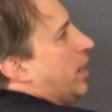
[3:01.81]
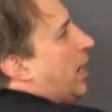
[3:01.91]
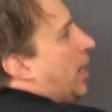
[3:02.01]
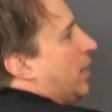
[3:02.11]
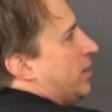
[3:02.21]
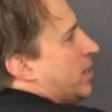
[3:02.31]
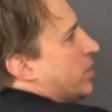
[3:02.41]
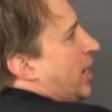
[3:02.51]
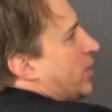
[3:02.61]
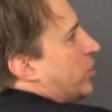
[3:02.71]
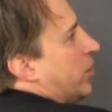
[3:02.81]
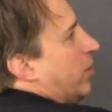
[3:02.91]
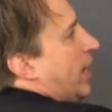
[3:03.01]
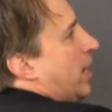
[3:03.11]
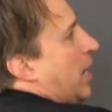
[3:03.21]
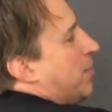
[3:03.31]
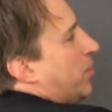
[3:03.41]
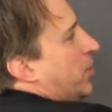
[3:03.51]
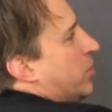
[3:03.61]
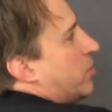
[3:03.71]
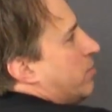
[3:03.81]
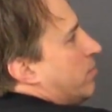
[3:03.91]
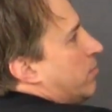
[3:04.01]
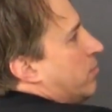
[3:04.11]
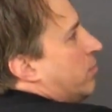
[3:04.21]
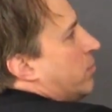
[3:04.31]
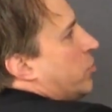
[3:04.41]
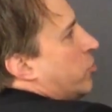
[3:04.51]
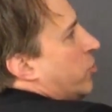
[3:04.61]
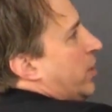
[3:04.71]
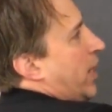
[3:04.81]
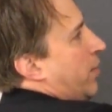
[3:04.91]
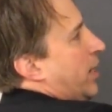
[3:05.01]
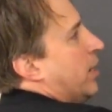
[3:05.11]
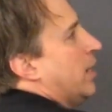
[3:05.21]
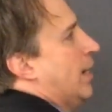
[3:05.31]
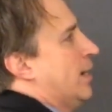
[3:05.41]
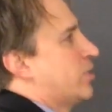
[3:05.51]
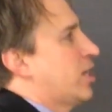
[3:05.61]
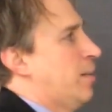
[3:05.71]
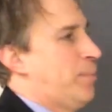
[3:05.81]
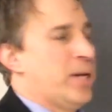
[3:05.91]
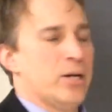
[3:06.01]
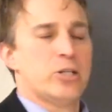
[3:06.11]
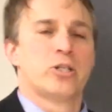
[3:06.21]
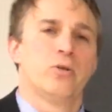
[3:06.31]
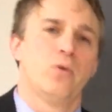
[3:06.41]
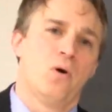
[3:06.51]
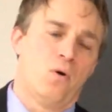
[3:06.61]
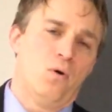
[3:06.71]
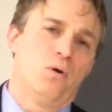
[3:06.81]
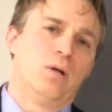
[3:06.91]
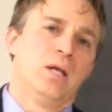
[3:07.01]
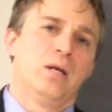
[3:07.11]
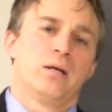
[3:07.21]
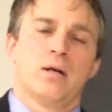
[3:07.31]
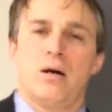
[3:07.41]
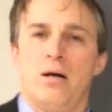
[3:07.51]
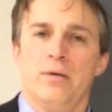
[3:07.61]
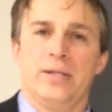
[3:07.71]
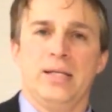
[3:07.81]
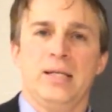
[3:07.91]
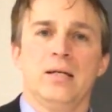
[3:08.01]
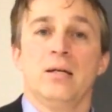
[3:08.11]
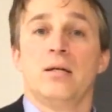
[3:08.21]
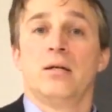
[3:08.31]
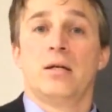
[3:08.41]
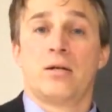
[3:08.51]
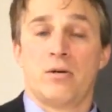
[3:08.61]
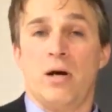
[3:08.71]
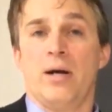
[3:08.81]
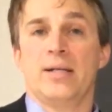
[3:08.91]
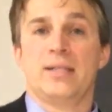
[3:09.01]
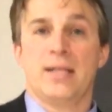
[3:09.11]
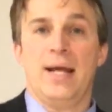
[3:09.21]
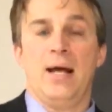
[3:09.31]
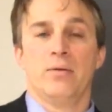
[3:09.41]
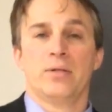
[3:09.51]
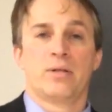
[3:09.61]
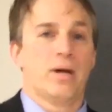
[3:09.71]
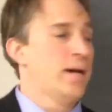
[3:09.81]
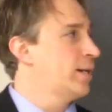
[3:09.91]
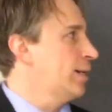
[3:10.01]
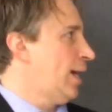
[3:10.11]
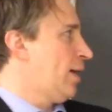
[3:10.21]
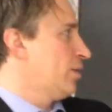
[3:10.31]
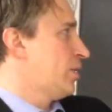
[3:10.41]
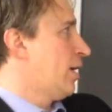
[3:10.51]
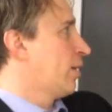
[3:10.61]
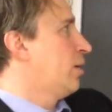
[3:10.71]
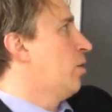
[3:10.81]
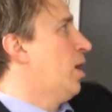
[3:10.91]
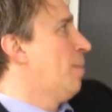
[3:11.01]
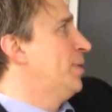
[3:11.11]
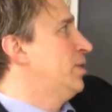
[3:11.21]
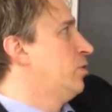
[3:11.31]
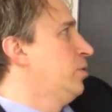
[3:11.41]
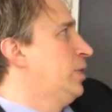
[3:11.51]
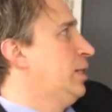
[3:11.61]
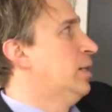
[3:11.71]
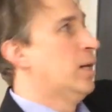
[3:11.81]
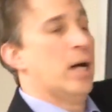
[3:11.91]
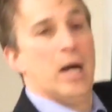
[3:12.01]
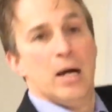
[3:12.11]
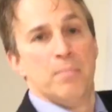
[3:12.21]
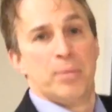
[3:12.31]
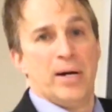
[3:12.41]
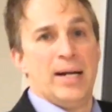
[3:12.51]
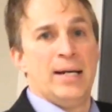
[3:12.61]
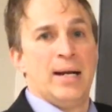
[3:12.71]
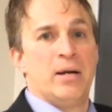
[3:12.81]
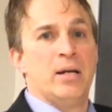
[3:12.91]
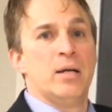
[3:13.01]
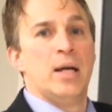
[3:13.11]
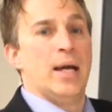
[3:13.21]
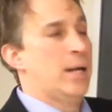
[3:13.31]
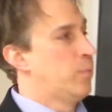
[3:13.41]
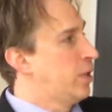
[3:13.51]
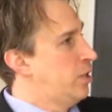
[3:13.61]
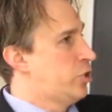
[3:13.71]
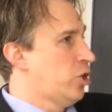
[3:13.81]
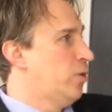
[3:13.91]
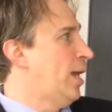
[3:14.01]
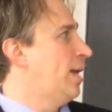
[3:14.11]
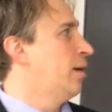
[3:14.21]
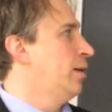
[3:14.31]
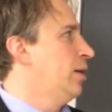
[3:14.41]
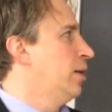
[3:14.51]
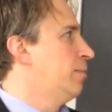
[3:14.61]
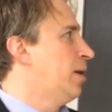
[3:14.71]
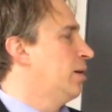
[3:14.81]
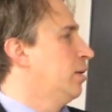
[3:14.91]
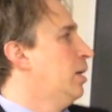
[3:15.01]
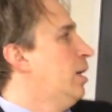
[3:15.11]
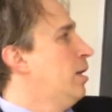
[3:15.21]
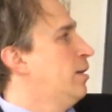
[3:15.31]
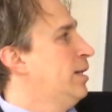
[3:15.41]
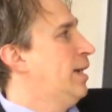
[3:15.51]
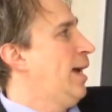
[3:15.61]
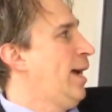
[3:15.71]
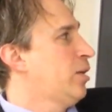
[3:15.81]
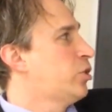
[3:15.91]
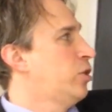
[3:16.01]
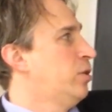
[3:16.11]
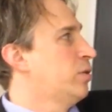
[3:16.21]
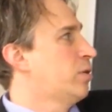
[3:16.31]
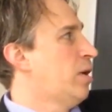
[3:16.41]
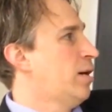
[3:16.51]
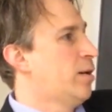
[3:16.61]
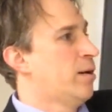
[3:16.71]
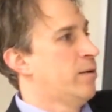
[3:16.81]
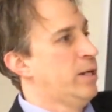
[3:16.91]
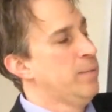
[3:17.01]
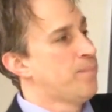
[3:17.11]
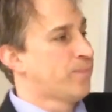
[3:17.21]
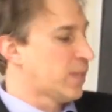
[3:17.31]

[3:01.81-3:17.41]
doesn't actually go that high, but we just drew it that way, and it's going to pierce through a hole called the carotid canal. The carotid canal is now going to go up into the brain area, and we're going to show that on the other model. The external carotid artery